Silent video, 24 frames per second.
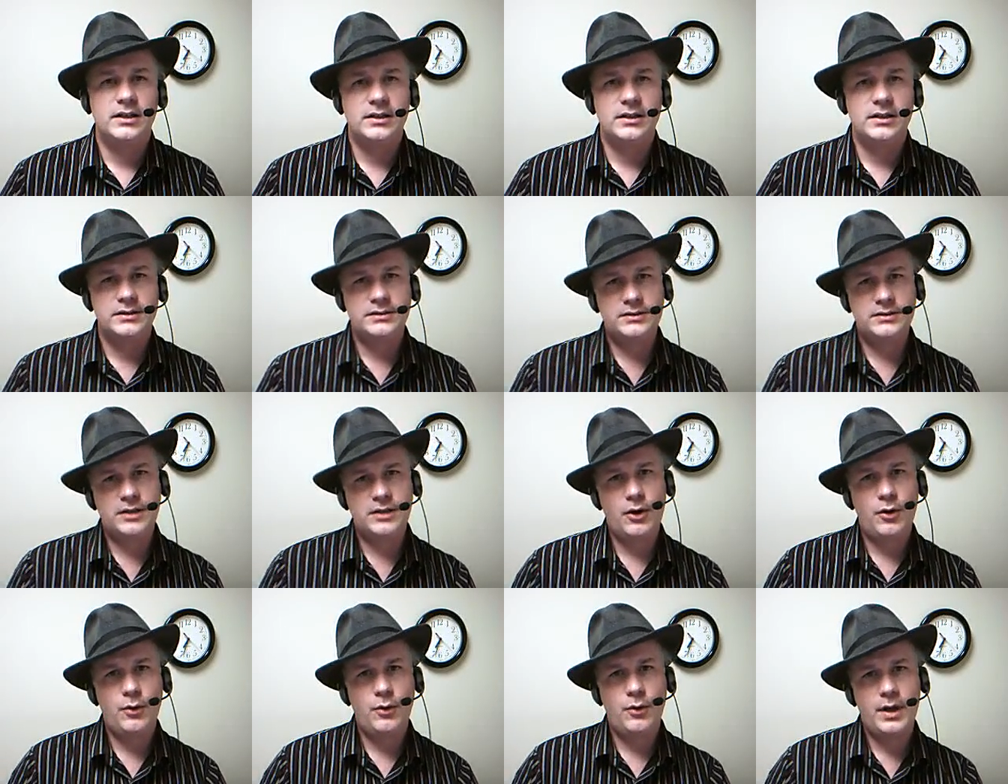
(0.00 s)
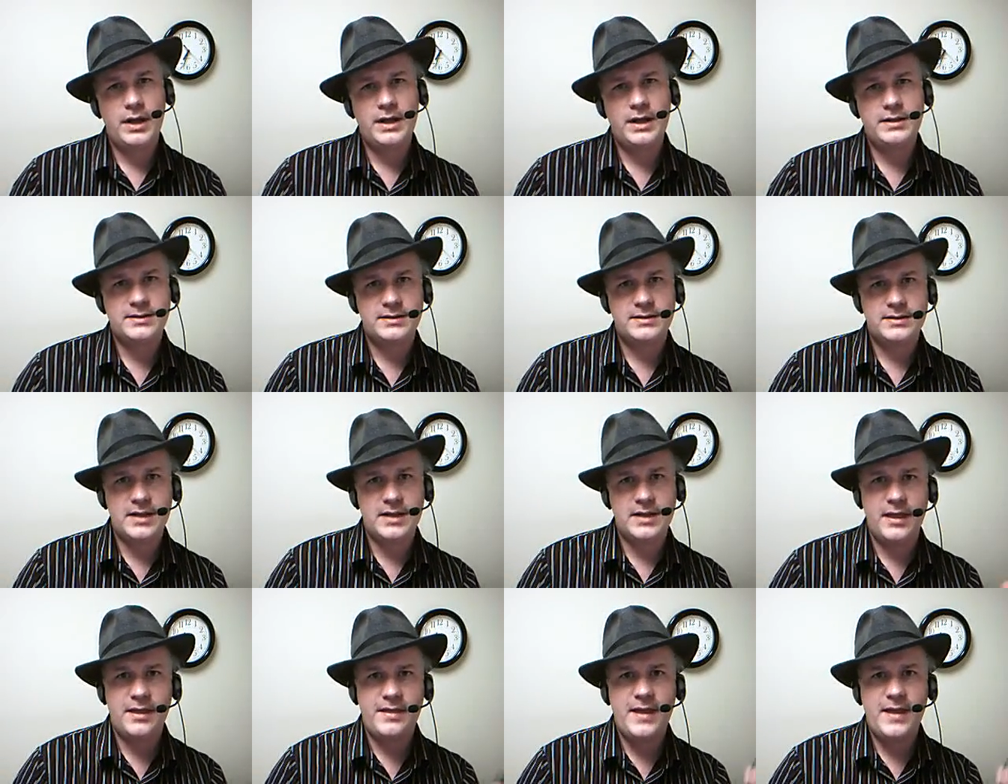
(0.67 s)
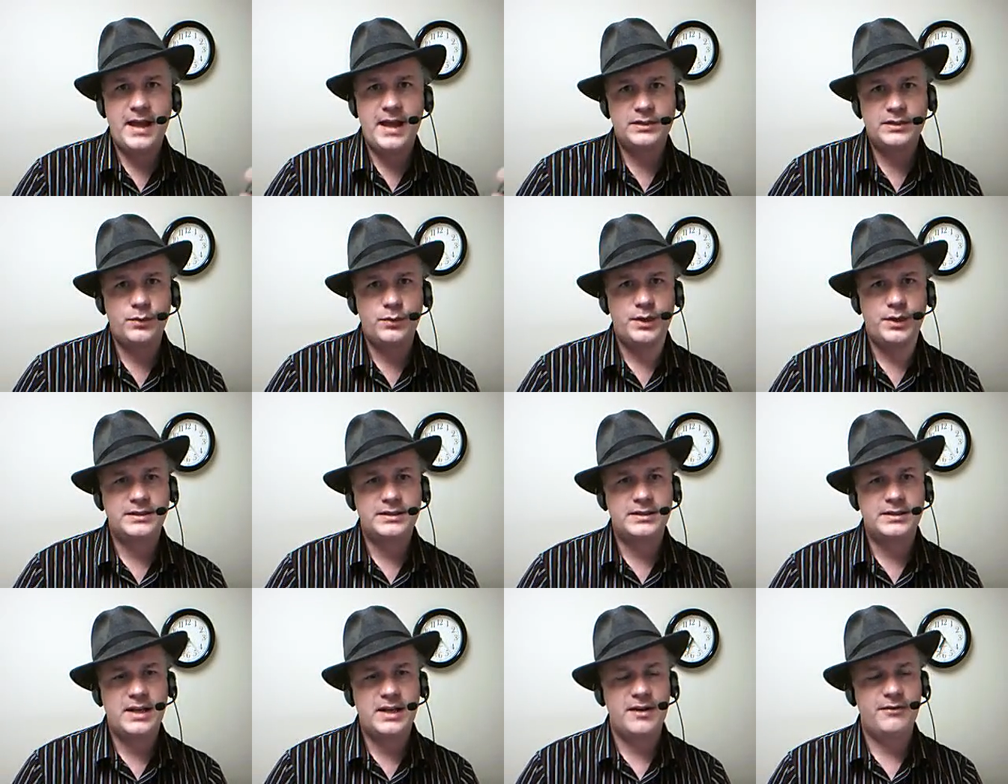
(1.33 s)
So that's what
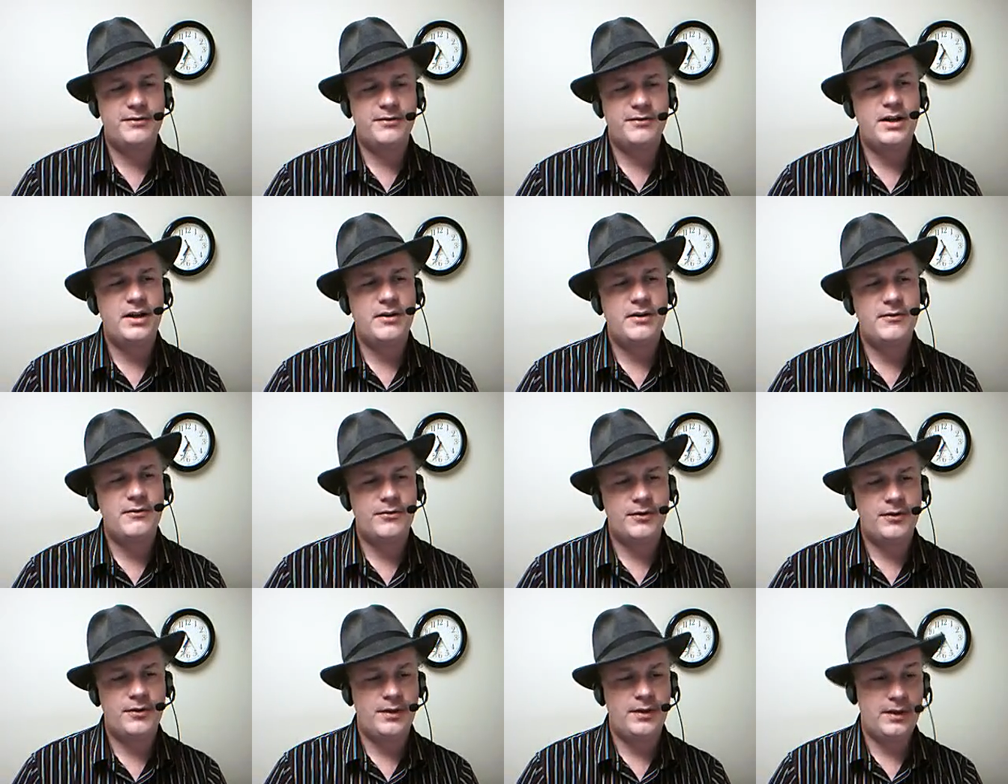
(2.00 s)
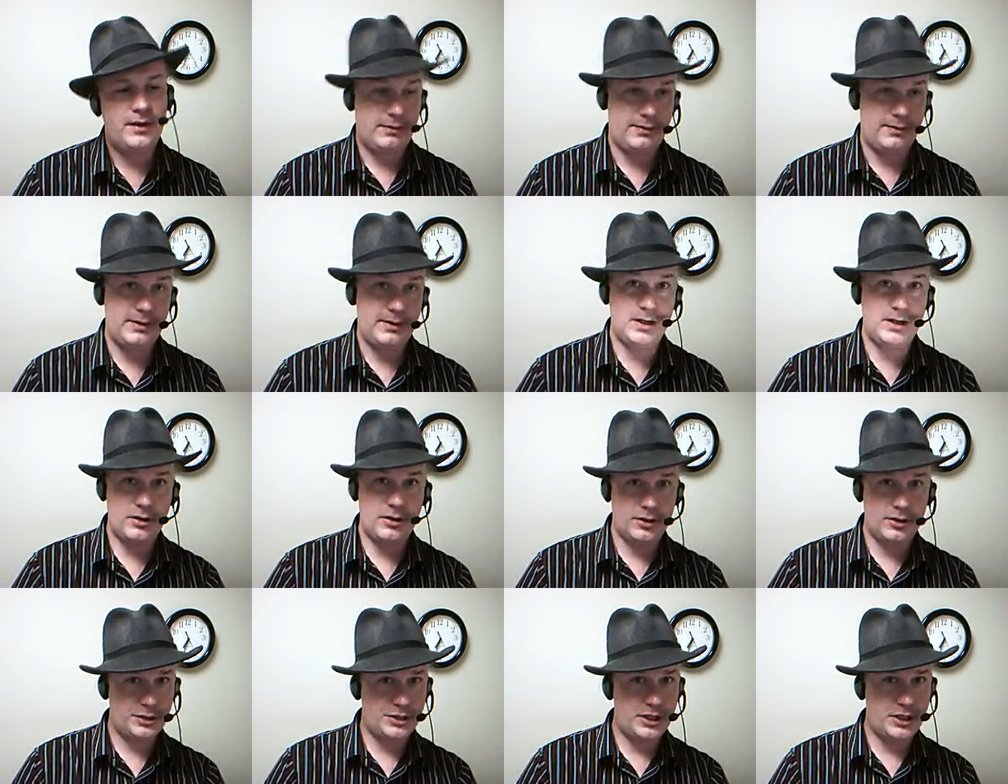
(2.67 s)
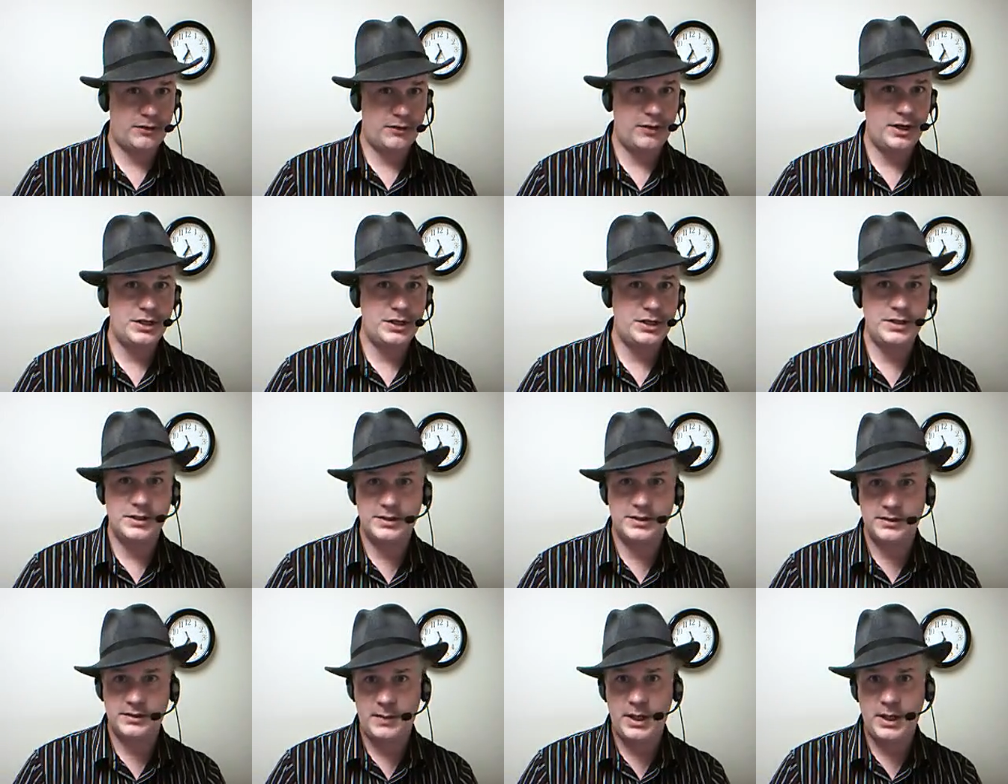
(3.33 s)
it's kind of done for the younger
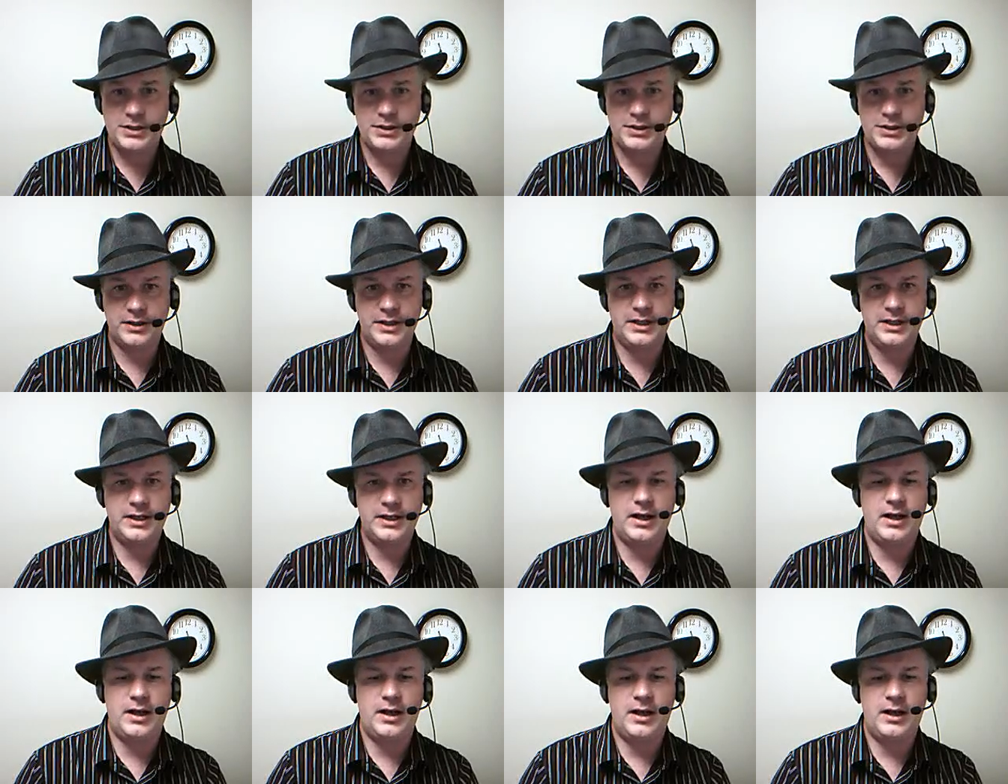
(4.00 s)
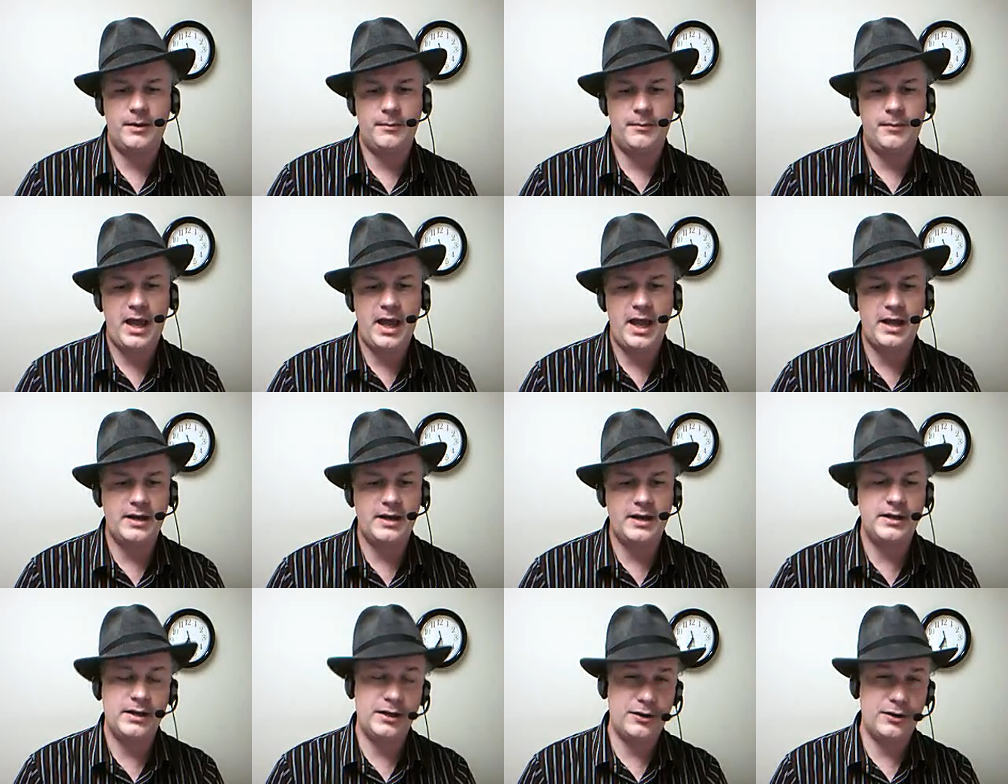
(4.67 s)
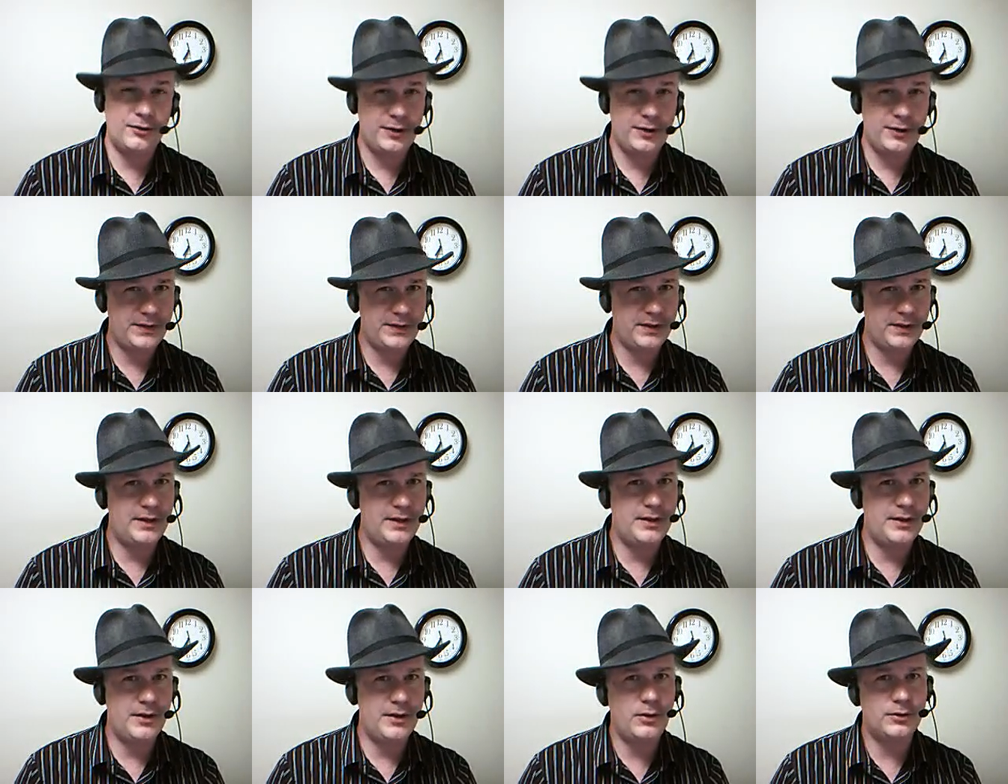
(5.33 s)
generation especially, and
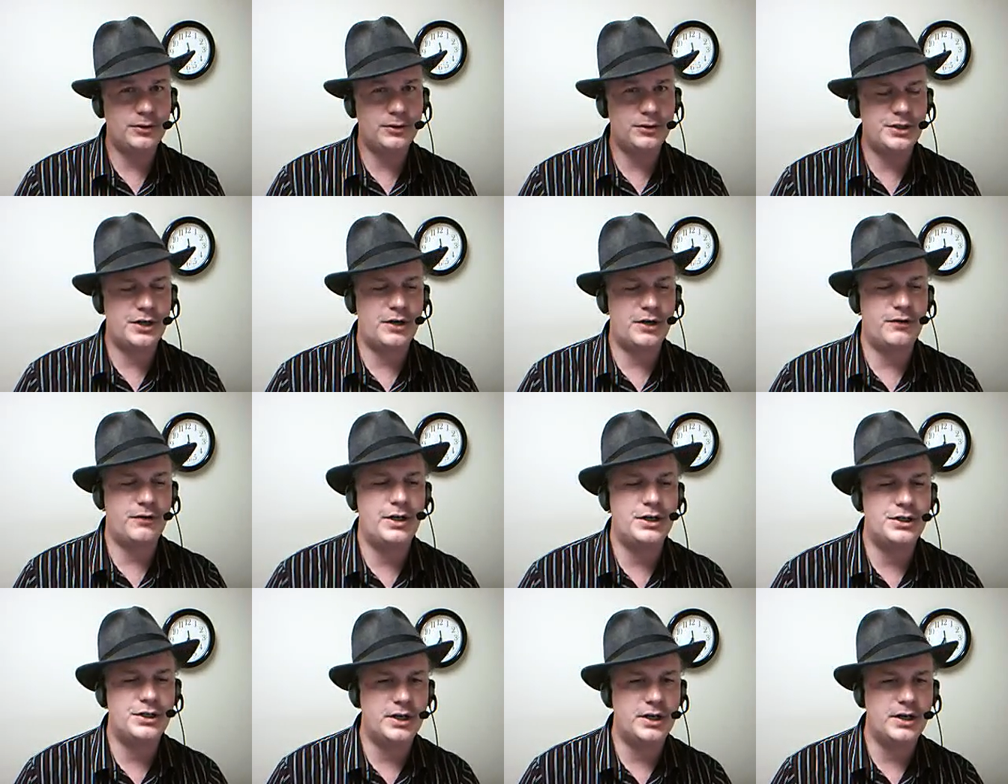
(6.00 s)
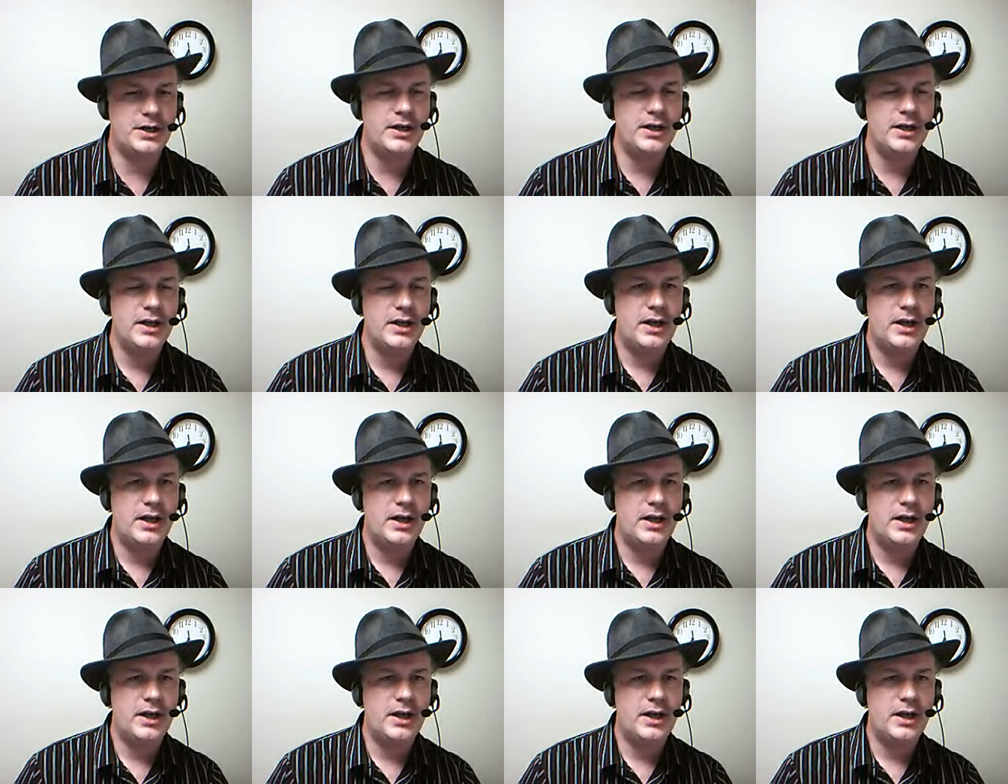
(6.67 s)
increasingly the older generation.